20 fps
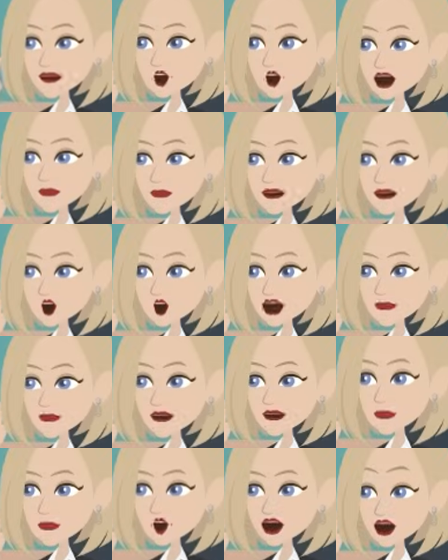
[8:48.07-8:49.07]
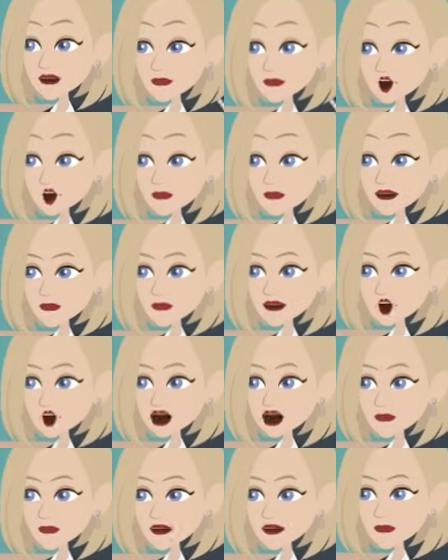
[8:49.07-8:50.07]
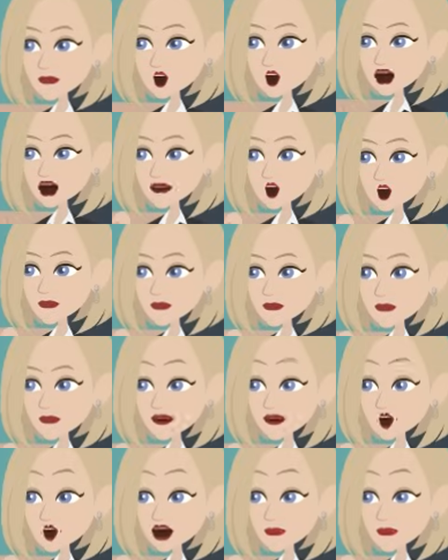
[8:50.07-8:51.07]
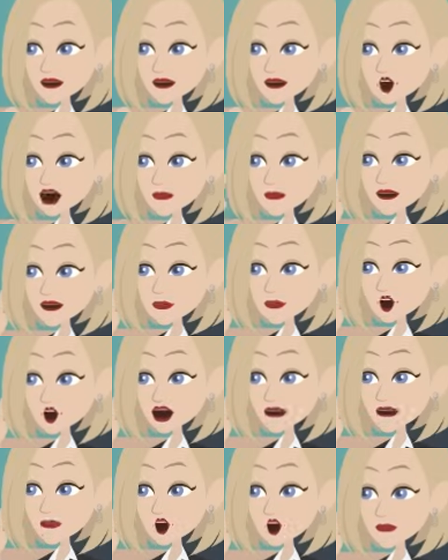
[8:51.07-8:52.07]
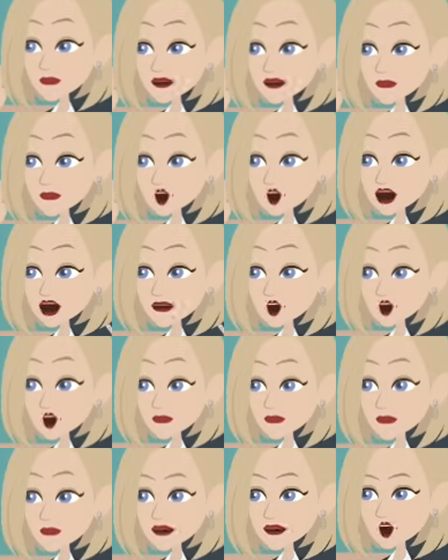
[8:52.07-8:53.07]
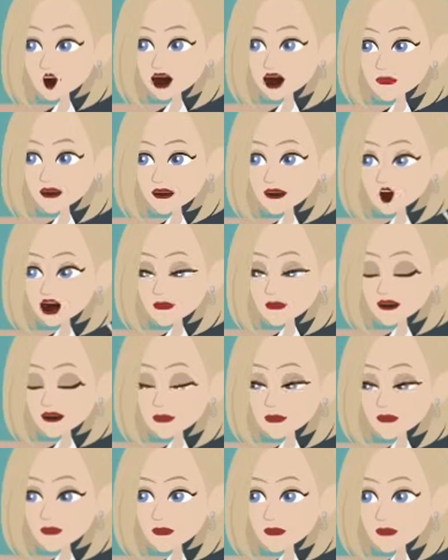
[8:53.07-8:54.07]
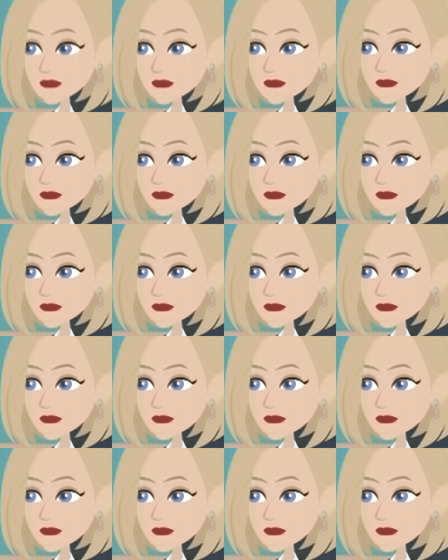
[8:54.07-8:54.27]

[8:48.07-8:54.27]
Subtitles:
Words such as can, could, may, might, must, should, and would belong to this group.